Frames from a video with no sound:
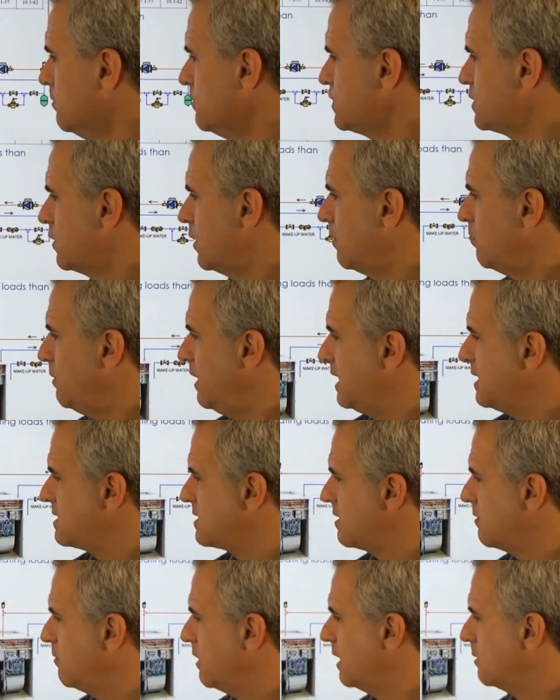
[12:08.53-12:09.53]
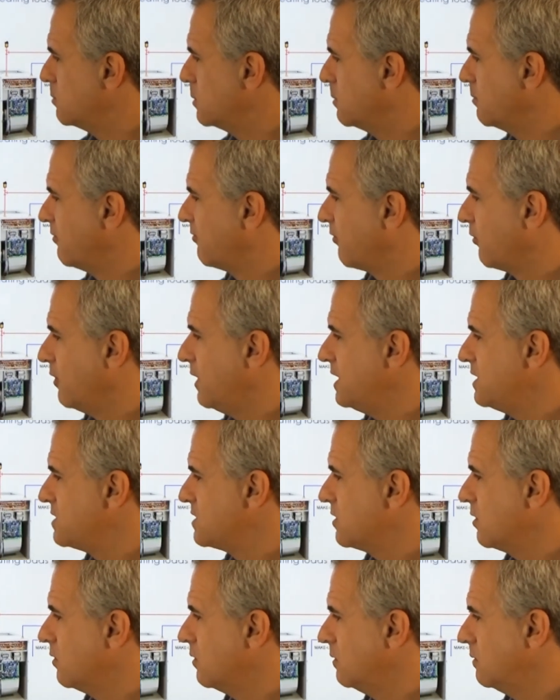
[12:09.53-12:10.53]
so it meets the minimum for each
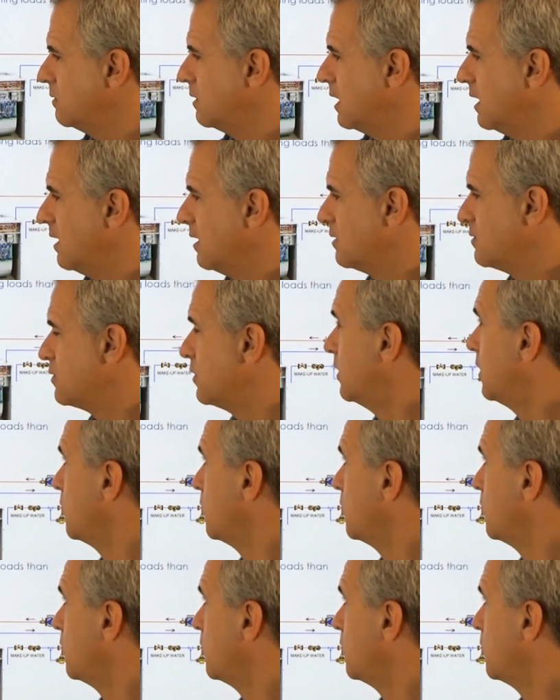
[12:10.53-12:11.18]
zone, so it'll